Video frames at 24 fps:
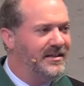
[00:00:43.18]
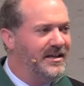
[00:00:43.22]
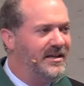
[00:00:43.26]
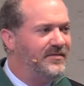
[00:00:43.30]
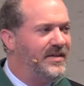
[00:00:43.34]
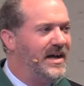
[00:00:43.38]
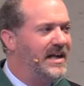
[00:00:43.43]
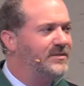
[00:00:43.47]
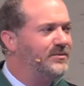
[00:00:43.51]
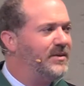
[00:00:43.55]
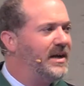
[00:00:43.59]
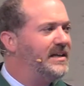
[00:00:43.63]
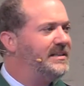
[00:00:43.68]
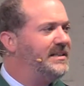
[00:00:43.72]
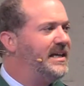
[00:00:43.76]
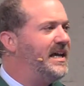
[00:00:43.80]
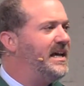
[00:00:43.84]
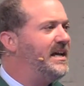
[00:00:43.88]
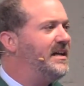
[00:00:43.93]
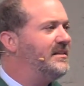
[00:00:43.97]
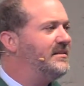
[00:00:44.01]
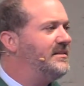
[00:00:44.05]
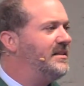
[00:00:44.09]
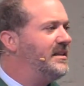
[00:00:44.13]
In fact, when I
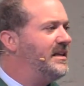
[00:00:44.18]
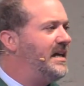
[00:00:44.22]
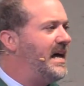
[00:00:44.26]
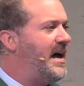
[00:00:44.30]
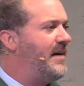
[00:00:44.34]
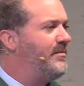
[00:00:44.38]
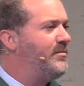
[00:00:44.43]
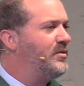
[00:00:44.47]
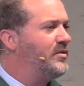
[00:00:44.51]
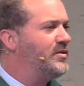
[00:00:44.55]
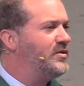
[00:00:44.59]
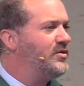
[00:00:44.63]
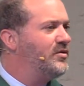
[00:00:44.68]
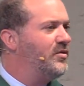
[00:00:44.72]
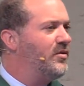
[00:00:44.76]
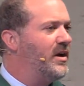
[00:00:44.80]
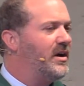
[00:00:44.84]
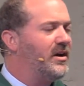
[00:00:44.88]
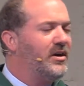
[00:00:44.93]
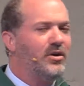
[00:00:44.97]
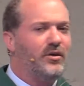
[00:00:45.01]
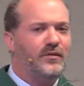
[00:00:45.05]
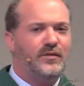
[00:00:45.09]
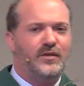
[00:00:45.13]
take it to the Apple Store,
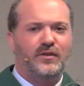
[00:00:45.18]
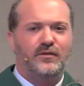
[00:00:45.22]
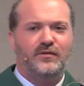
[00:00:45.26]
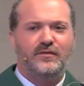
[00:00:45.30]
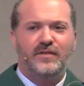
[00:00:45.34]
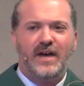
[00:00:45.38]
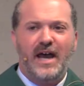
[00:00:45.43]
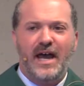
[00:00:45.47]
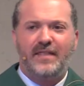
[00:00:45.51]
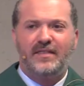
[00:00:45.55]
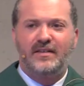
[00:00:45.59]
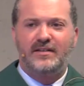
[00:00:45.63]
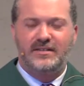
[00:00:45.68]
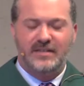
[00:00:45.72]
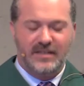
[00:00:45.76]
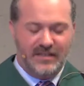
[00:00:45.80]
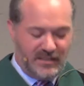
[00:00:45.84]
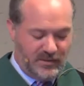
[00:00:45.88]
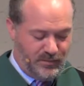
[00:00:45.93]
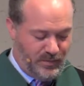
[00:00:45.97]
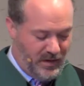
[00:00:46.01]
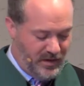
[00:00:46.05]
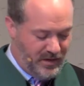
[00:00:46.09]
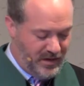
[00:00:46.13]
I don't know if you've had this
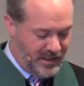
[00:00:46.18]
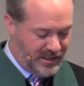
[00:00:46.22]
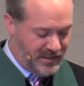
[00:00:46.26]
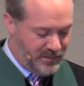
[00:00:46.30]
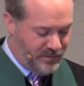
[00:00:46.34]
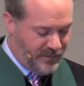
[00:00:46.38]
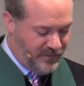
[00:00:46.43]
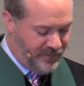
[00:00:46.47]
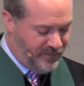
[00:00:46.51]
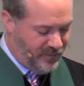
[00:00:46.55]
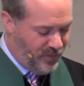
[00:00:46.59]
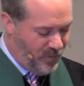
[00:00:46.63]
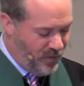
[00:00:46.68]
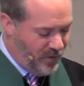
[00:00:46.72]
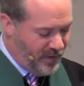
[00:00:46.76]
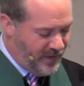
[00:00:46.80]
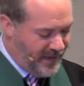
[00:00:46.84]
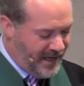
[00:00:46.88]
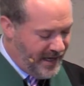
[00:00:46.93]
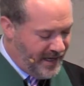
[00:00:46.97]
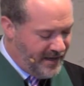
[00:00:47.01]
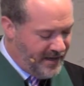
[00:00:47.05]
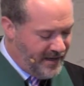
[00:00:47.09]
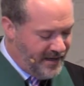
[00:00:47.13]
experience
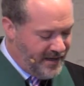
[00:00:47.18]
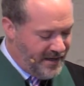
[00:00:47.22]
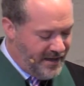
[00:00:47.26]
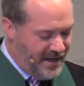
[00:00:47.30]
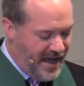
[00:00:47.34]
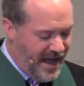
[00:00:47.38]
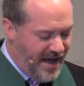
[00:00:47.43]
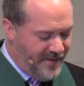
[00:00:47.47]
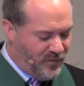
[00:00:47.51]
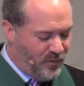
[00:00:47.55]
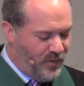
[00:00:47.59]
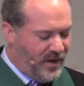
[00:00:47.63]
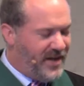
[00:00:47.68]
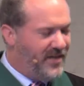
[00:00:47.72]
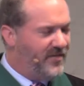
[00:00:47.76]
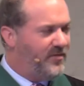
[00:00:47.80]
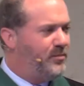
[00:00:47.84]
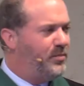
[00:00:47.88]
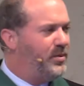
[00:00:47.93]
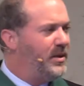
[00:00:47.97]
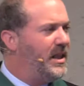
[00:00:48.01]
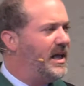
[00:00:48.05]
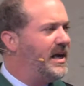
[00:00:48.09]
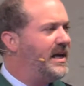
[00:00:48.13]
before, they have a way
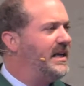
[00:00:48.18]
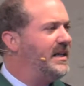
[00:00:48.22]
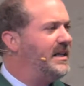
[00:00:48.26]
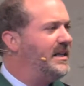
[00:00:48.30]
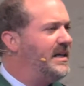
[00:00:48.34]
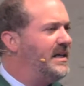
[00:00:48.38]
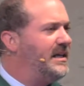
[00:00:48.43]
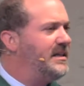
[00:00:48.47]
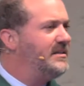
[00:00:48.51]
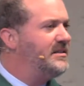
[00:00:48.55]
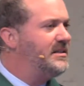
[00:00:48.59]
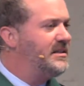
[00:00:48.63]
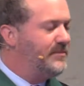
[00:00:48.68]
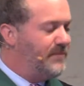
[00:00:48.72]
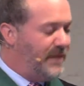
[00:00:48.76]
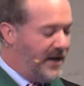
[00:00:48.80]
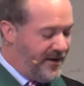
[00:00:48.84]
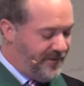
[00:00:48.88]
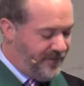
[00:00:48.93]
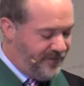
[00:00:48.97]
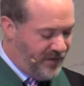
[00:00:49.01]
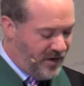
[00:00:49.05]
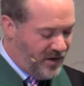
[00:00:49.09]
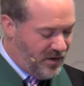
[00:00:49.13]
of plugging into
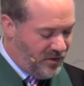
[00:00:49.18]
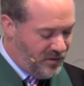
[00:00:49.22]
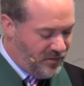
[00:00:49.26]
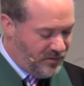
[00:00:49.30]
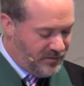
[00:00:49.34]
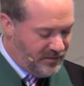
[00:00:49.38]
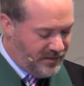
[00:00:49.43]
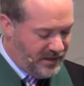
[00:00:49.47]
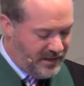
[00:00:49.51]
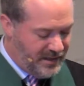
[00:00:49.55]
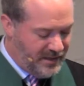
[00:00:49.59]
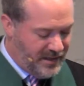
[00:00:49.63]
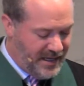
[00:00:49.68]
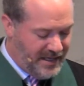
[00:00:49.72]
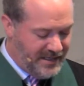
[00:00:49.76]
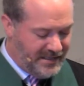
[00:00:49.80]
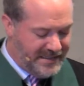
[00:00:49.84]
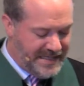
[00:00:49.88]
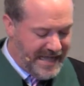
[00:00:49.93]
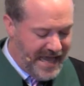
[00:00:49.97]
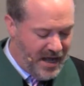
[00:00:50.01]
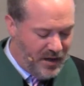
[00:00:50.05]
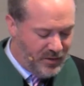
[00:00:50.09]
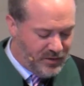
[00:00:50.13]
my phone
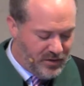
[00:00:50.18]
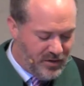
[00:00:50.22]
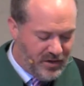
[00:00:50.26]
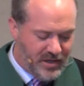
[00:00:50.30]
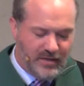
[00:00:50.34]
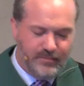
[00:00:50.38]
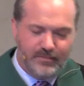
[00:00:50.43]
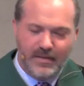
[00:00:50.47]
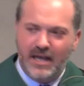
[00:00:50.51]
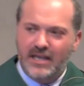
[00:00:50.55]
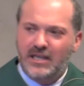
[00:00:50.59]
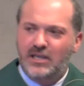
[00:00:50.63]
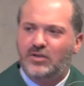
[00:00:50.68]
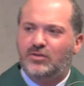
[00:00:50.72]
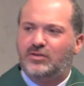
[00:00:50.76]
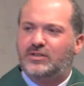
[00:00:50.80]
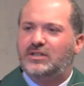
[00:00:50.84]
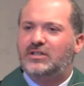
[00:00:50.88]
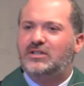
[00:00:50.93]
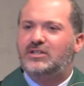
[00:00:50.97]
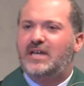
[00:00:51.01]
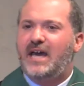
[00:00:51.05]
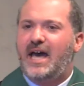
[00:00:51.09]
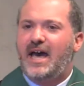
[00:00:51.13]
and downloading my
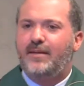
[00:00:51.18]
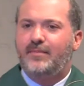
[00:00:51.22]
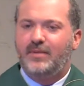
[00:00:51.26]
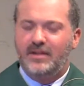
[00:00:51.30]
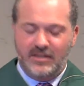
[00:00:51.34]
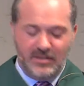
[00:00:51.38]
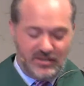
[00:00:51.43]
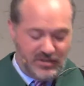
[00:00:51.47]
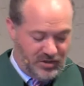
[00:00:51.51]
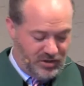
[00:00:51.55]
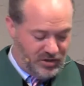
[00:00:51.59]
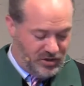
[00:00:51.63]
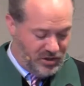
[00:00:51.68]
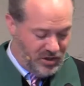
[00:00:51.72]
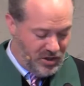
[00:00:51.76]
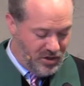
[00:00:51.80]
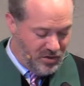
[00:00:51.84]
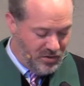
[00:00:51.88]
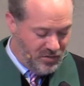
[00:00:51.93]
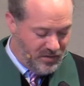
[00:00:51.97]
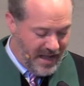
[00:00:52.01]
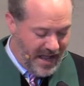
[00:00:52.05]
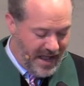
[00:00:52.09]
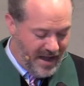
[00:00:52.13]
usage habits to
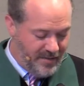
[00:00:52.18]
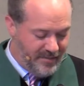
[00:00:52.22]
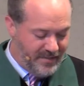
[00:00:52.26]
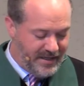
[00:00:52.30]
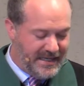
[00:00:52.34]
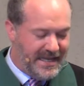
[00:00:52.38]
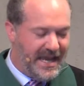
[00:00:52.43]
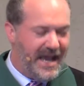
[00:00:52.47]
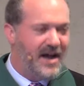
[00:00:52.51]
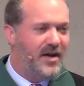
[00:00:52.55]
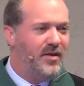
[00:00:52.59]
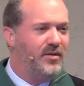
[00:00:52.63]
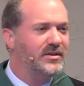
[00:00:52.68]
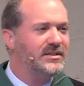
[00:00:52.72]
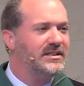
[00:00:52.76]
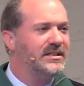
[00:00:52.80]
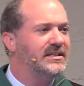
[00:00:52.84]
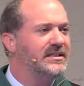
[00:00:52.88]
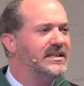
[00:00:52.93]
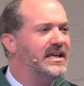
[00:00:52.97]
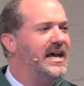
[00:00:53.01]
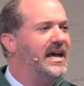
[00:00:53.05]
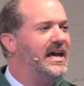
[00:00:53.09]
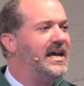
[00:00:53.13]
show how many hours
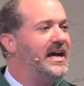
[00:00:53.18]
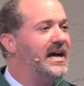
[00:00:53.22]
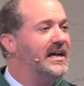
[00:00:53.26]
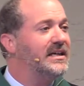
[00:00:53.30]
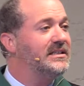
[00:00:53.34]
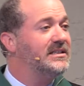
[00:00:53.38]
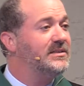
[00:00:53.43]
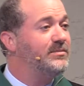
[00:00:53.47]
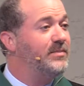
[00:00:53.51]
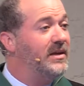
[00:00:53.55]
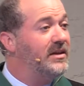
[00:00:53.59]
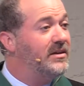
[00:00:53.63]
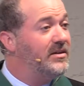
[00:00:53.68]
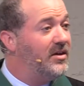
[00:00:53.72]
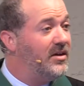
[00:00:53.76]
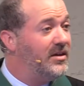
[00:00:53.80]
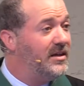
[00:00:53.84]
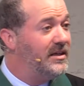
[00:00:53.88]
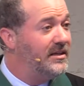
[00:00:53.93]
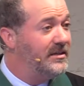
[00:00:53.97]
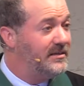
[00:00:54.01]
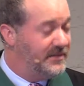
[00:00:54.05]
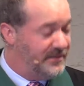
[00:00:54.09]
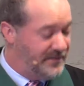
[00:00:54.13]
a day I spend
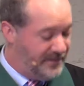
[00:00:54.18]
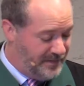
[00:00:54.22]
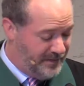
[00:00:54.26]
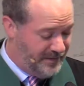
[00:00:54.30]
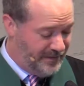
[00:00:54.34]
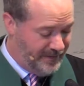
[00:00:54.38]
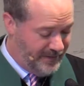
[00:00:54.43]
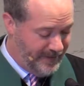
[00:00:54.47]
on it.